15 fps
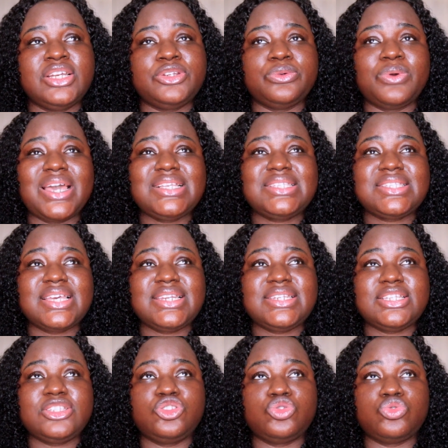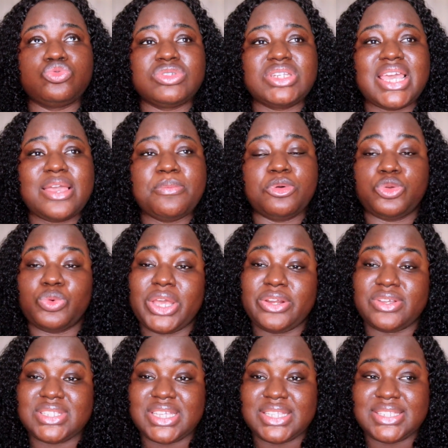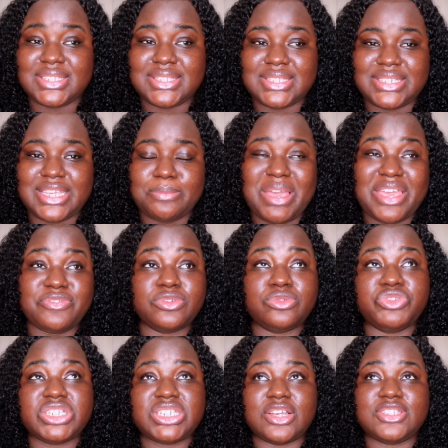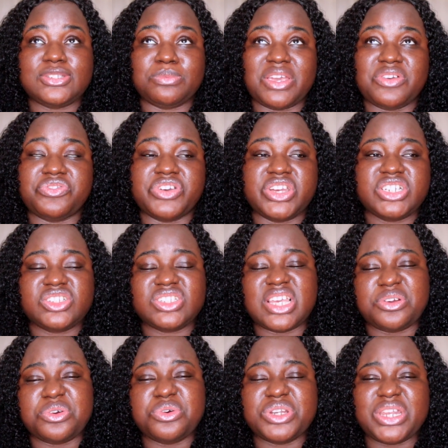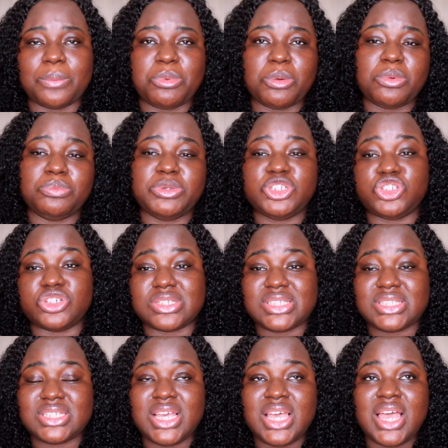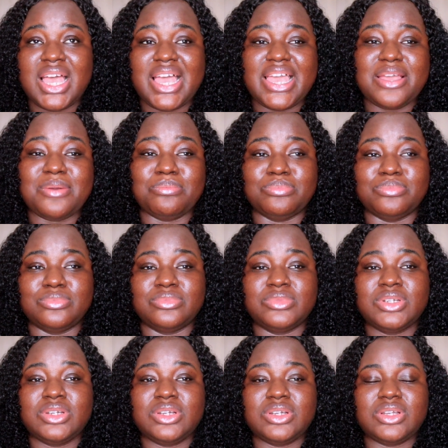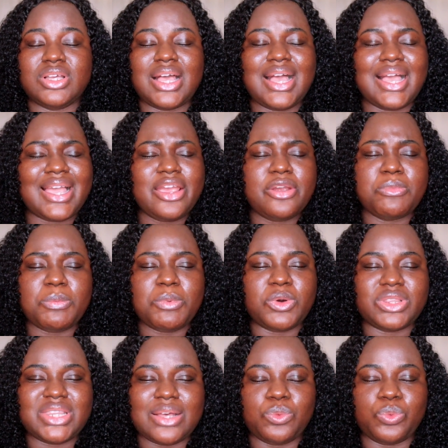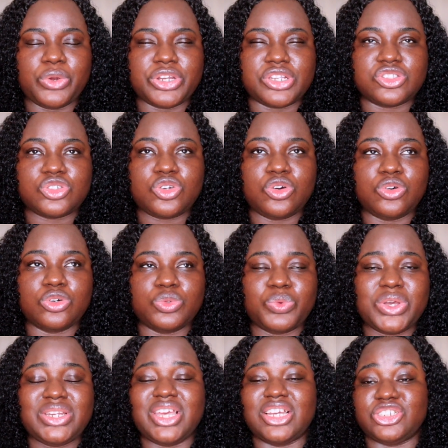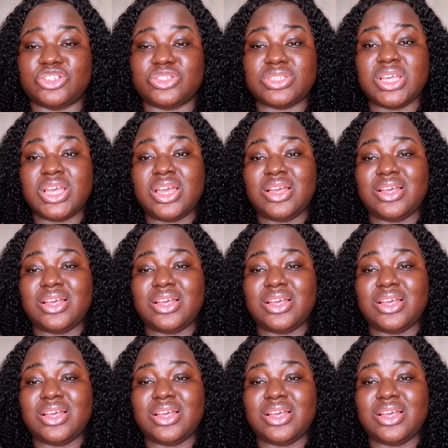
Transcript: do I send it to them or do I not send it to them? I even reached out to my friend. She was like, oh, they're probably just, um, I can't remember what that word is called, when you're just